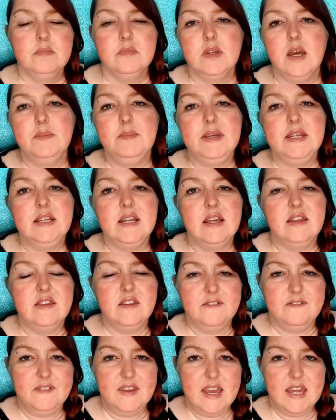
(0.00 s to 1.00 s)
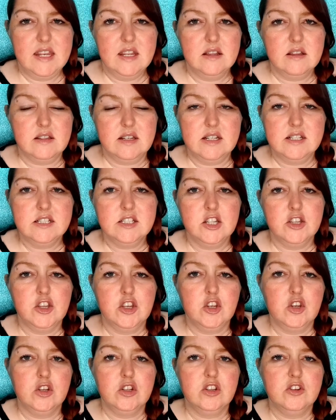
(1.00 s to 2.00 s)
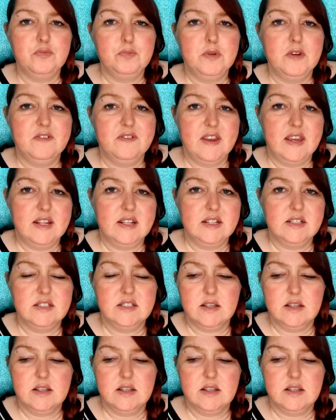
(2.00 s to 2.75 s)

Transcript: I mean, at the very least, they could have provided